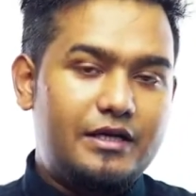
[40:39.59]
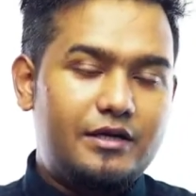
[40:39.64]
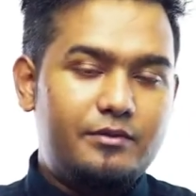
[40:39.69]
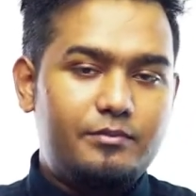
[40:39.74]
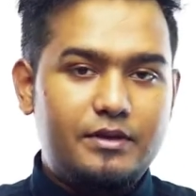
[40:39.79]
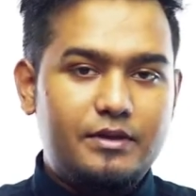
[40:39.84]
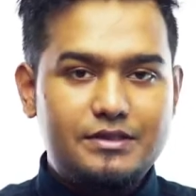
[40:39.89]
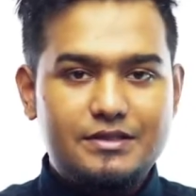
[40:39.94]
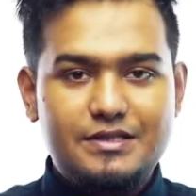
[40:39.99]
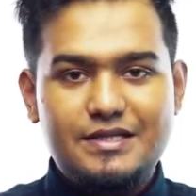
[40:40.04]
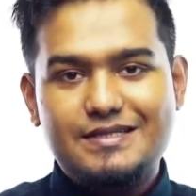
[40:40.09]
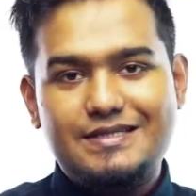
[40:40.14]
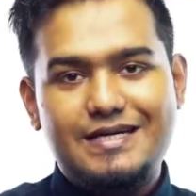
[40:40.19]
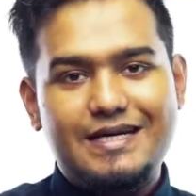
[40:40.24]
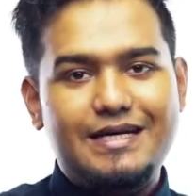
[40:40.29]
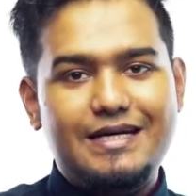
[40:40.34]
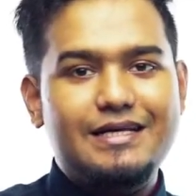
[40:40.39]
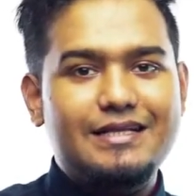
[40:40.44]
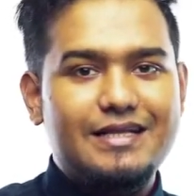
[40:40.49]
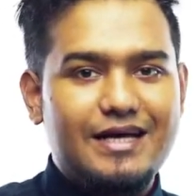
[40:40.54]
but
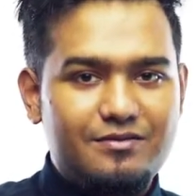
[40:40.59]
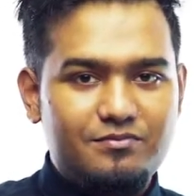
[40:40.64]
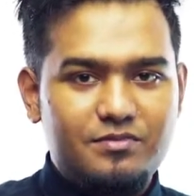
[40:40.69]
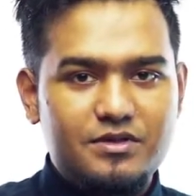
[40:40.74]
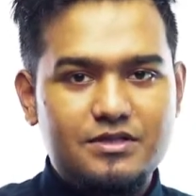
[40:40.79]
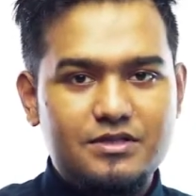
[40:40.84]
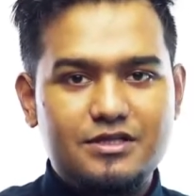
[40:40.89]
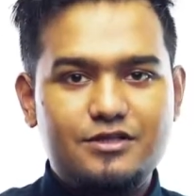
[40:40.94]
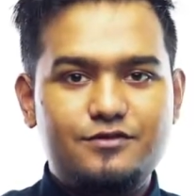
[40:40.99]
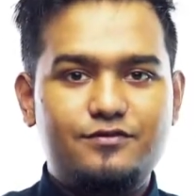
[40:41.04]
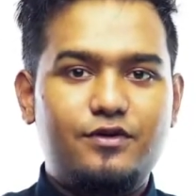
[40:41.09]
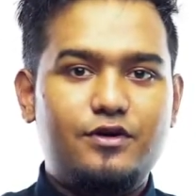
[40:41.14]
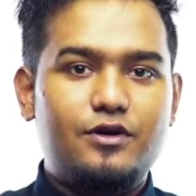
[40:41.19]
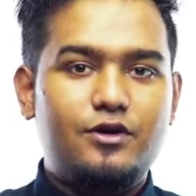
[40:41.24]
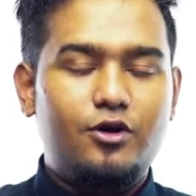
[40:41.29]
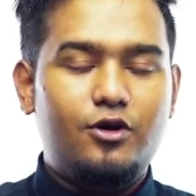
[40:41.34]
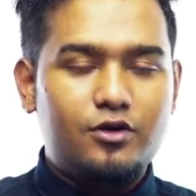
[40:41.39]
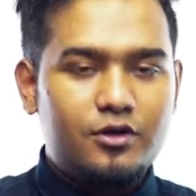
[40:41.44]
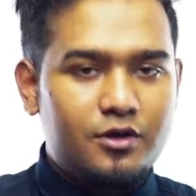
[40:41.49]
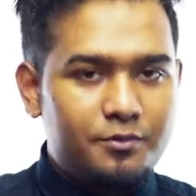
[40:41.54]
sustaining that business for a
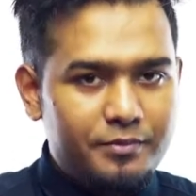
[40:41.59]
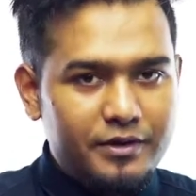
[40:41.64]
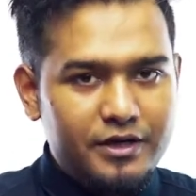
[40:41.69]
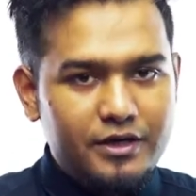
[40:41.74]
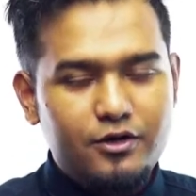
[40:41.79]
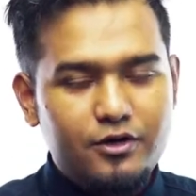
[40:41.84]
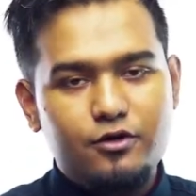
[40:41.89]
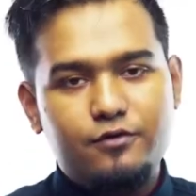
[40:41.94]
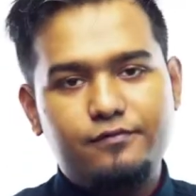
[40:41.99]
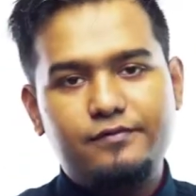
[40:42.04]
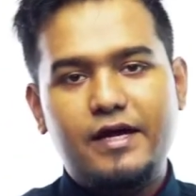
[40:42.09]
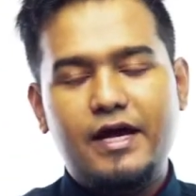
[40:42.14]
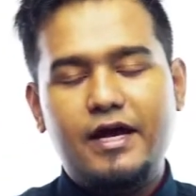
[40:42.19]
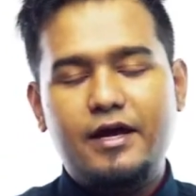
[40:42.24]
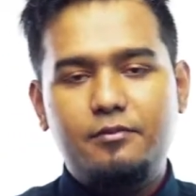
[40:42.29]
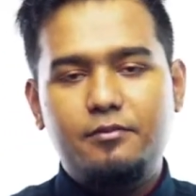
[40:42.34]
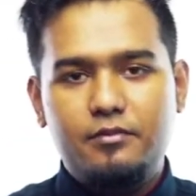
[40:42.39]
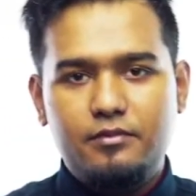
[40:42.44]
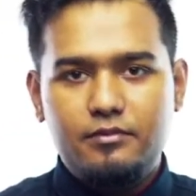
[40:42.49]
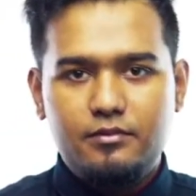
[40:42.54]
longer period of
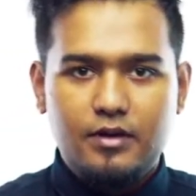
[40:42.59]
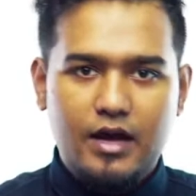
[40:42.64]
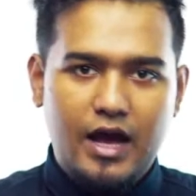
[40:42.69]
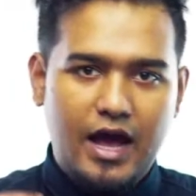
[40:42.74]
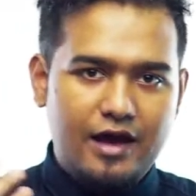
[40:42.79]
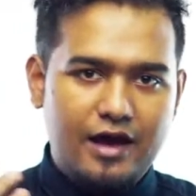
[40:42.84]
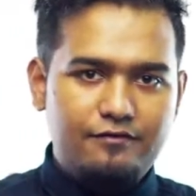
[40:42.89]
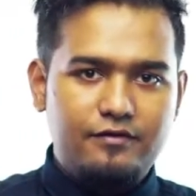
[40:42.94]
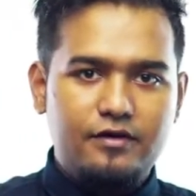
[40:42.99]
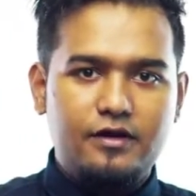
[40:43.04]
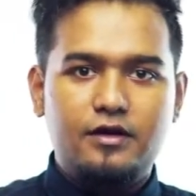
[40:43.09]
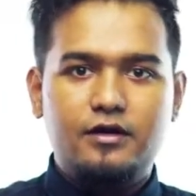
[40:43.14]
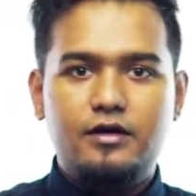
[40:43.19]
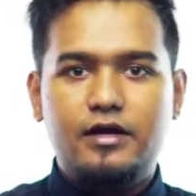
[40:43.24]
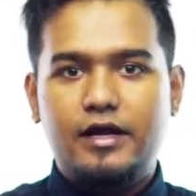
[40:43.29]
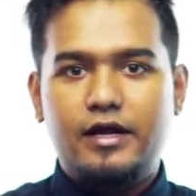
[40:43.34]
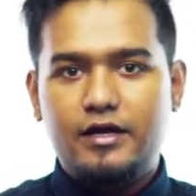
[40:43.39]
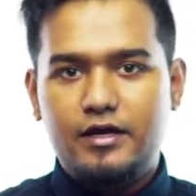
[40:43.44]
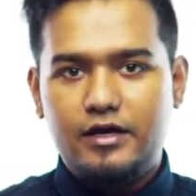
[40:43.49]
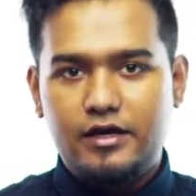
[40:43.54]
time, having a
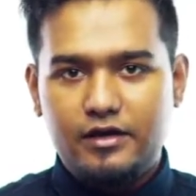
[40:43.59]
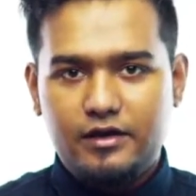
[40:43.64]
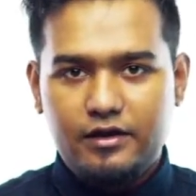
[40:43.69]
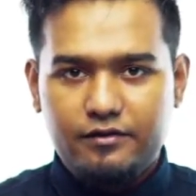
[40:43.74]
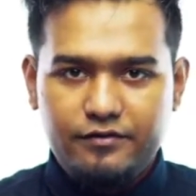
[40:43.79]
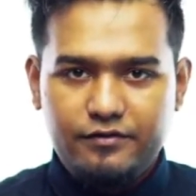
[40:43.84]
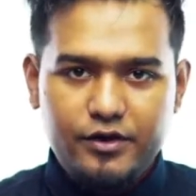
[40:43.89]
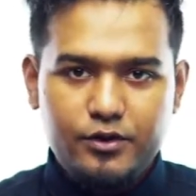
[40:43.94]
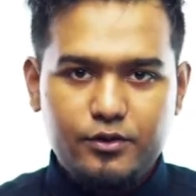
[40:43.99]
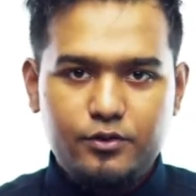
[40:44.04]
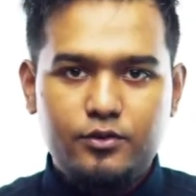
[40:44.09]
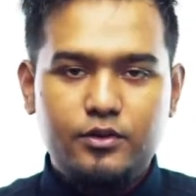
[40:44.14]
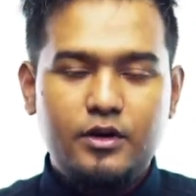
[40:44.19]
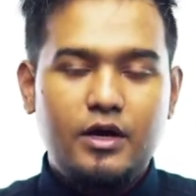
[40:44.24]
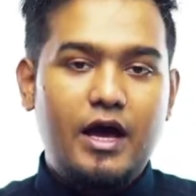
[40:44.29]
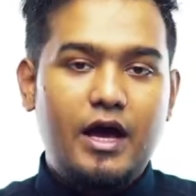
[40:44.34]
recurring revenue,